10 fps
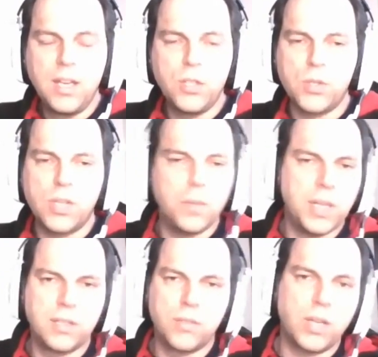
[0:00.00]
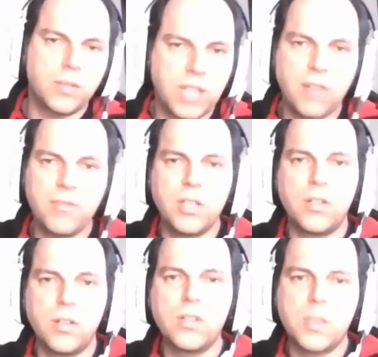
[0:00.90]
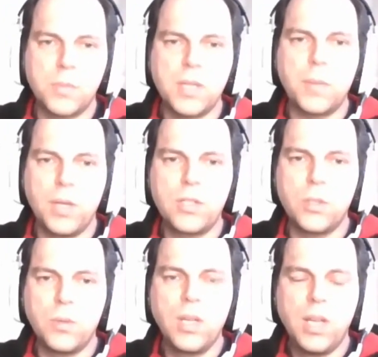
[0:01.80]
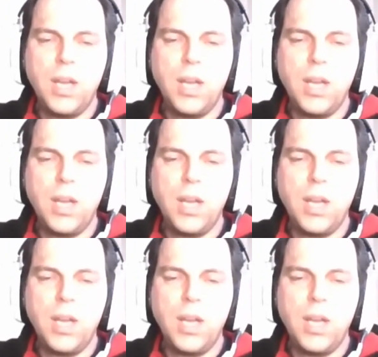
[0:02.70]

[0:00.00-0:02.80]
usually built around Kafka or, or some similar tool.